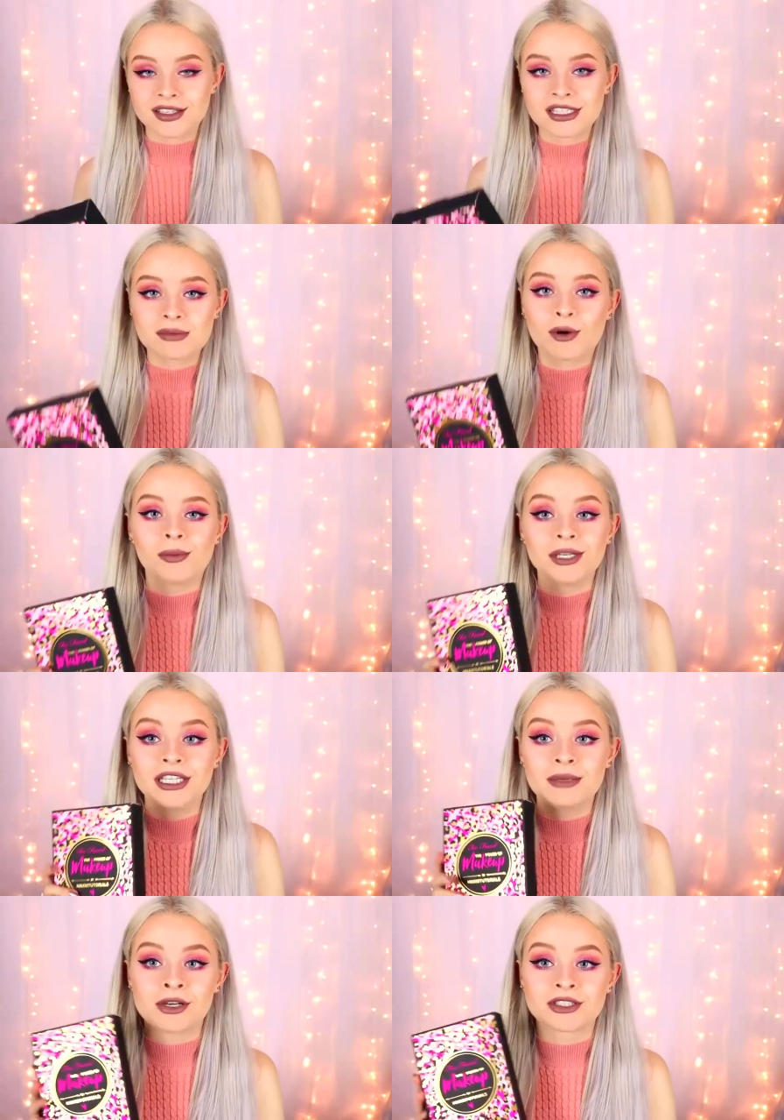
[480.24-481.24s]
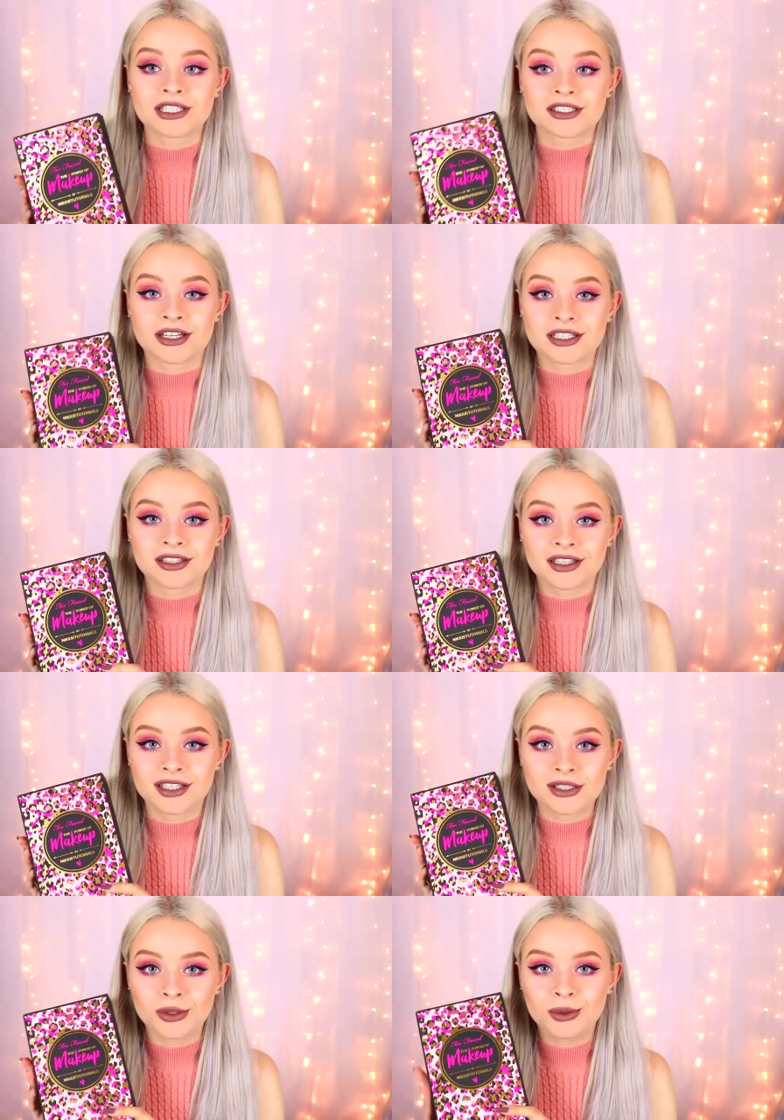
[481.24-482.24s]
This is probably the most exciting thing
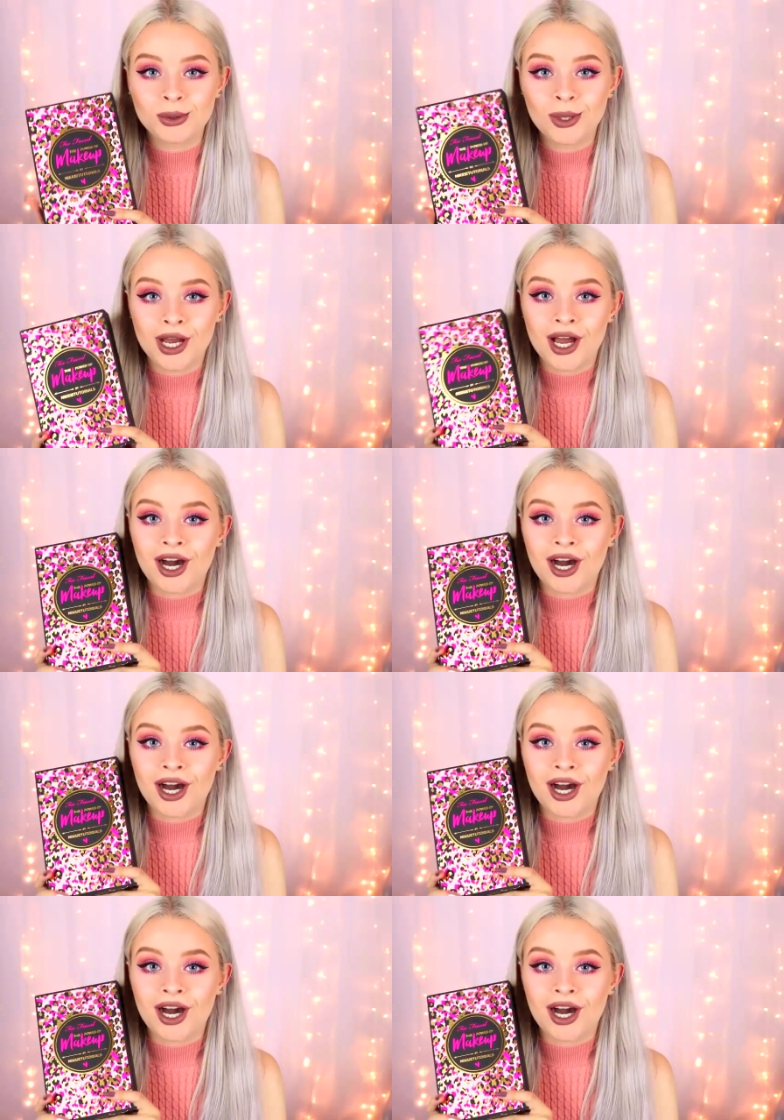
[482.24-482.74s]
in this haul.